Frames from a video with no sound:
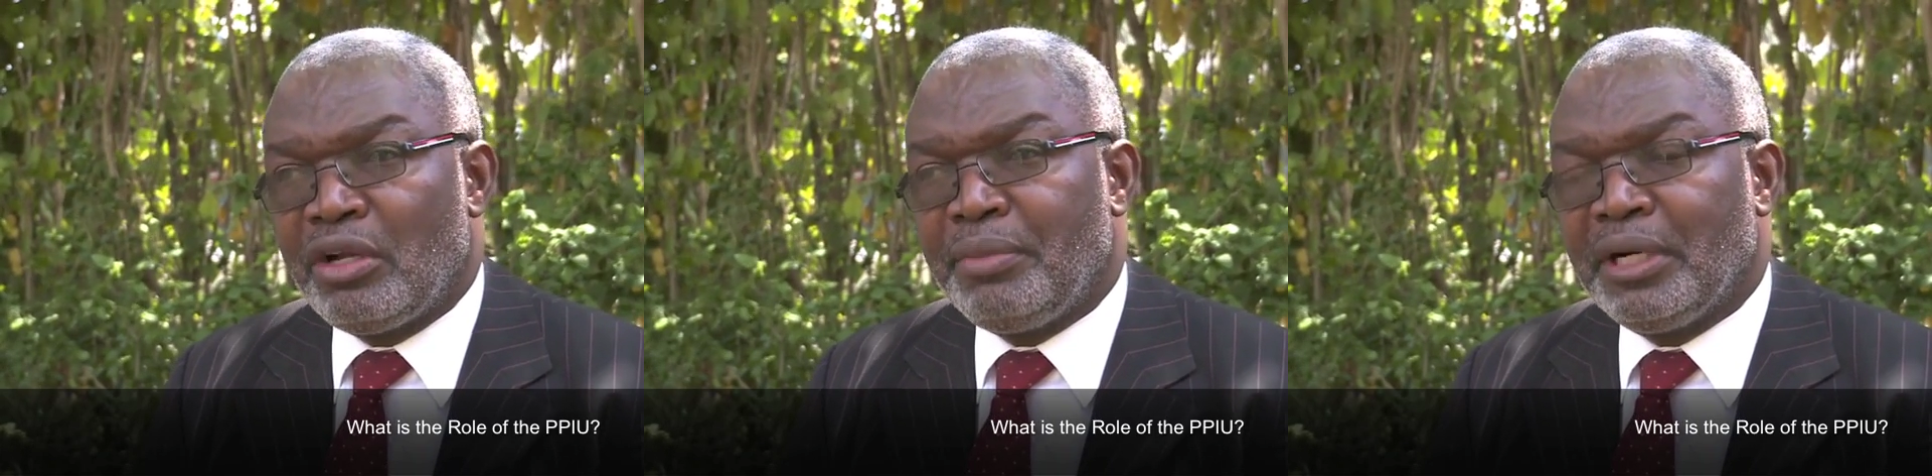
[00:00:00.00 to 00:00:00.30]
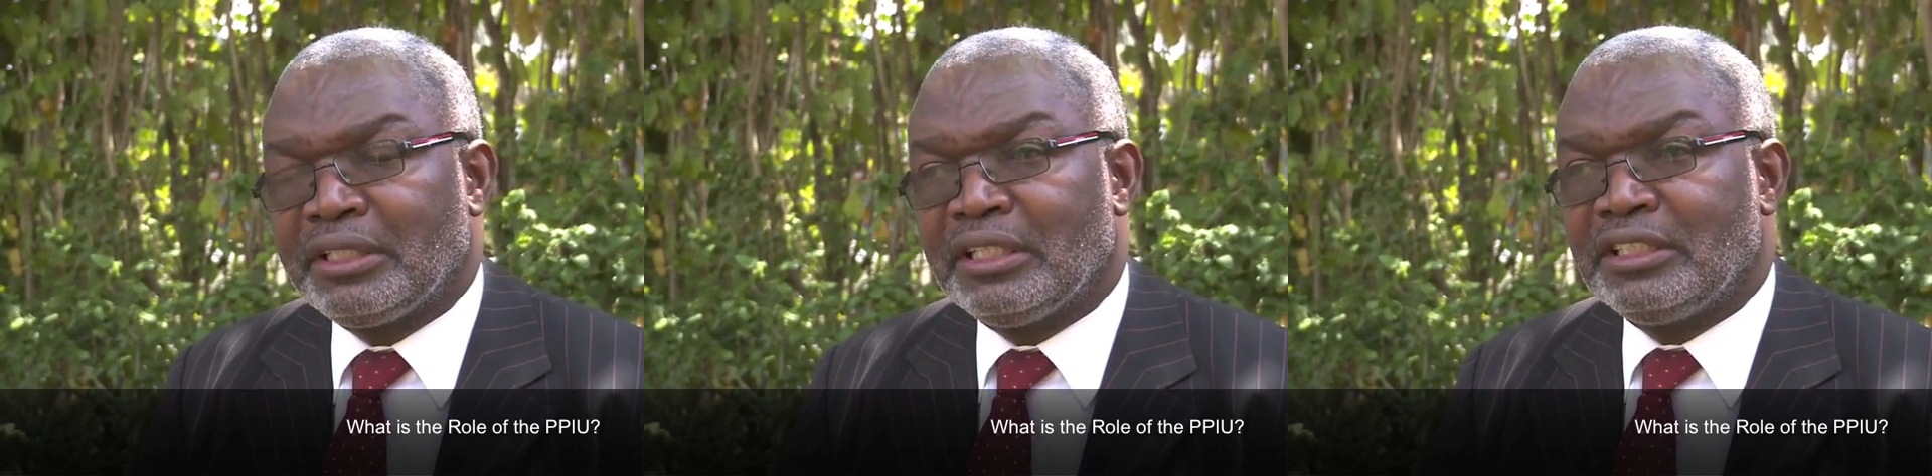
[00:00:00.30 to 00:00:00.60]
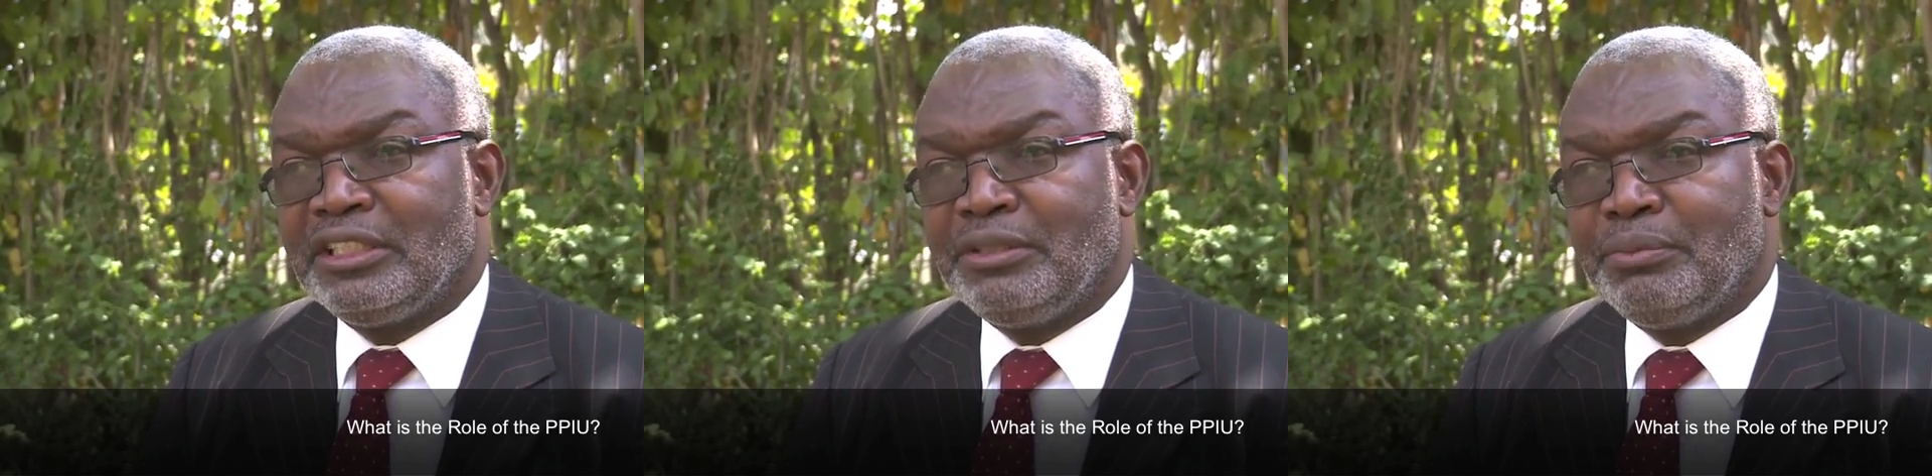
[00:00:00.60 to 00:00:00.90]
impact
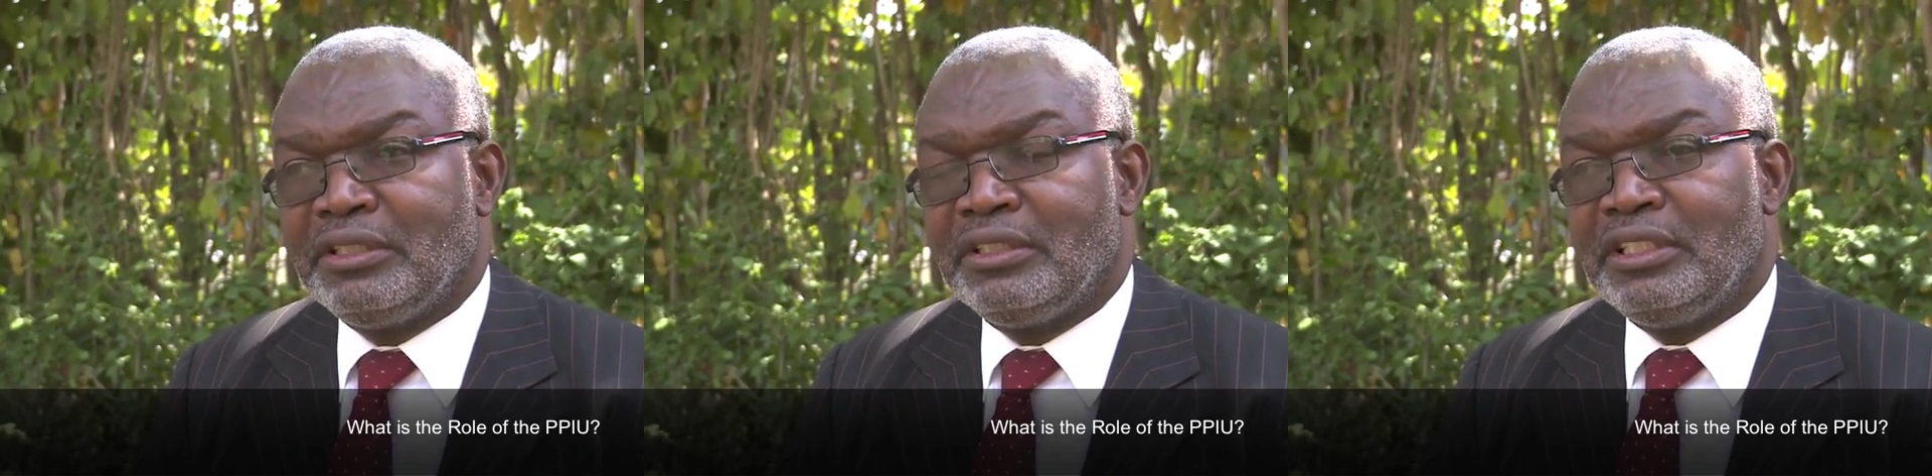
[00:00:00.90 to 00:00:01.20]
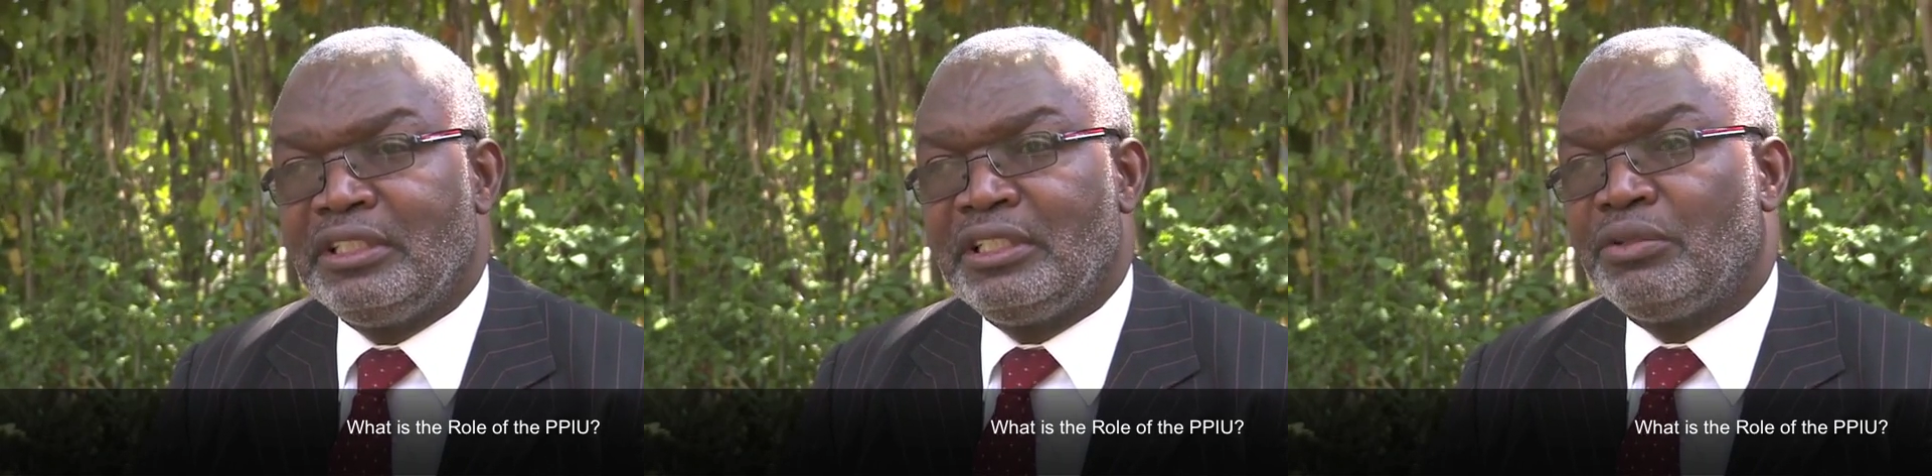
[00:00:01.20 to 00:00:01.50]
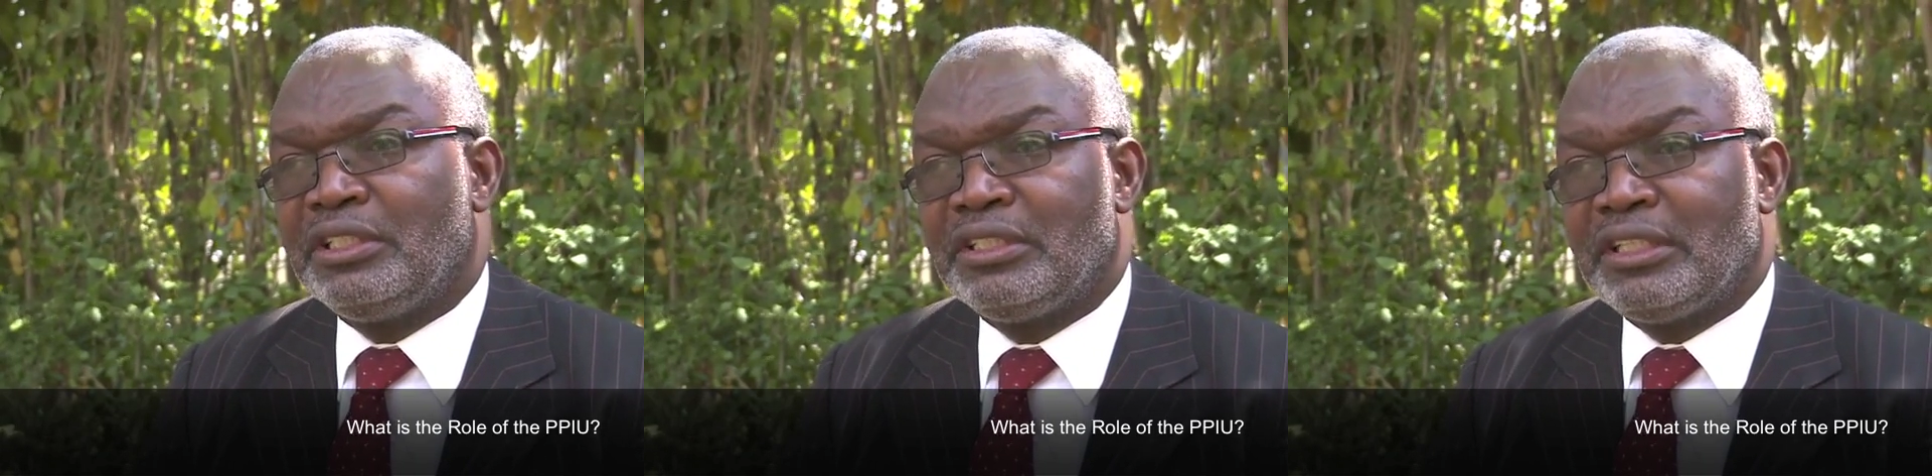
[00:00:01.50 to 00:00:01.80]
assessments,
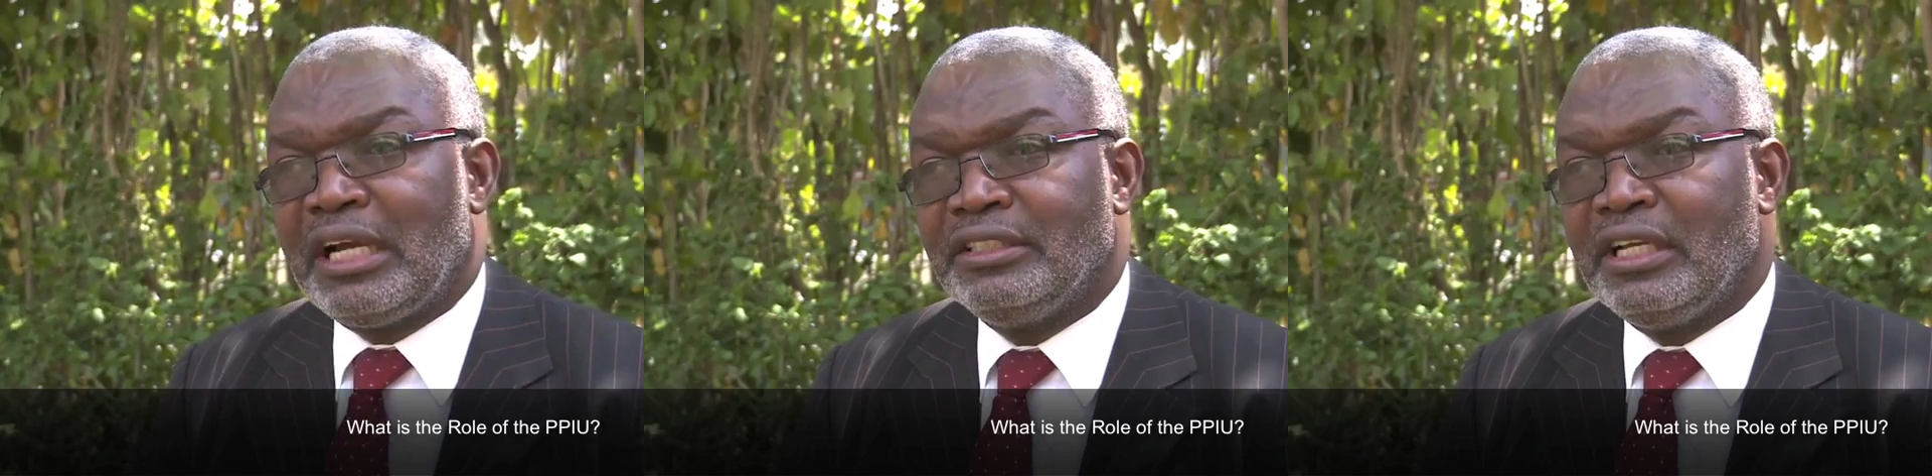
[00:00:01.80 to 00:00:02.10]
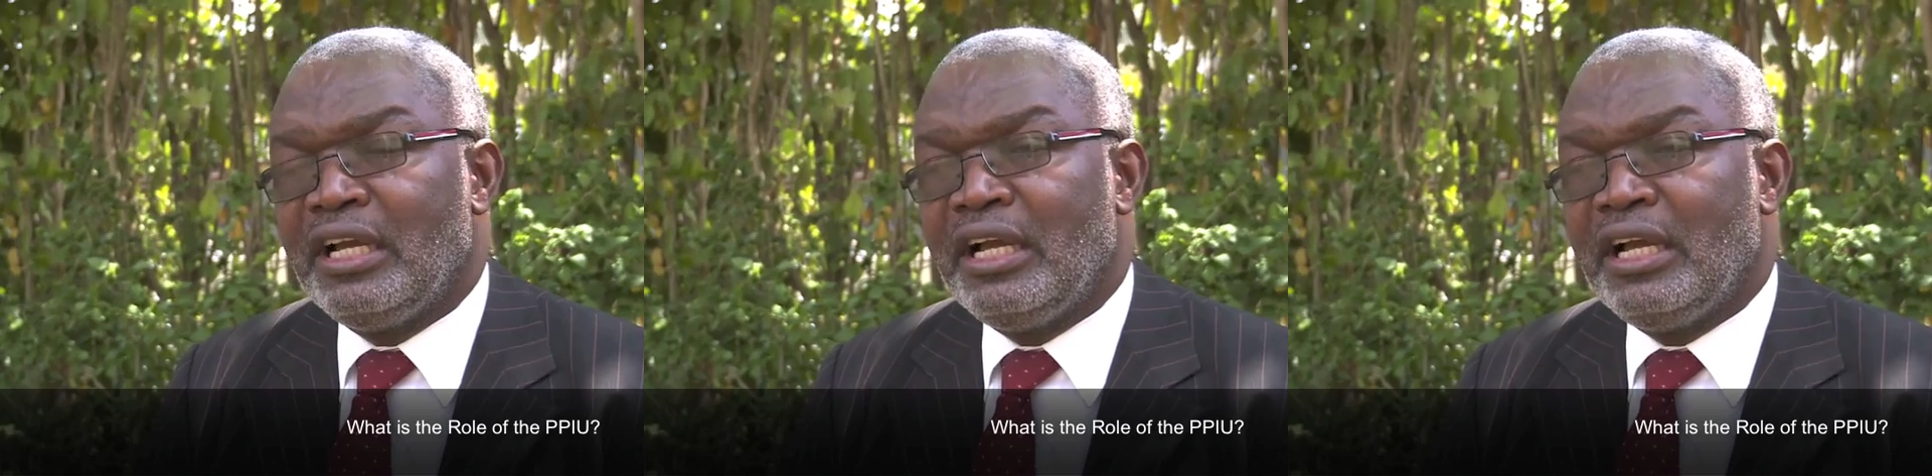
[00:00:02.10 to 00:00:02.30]
detailed designs,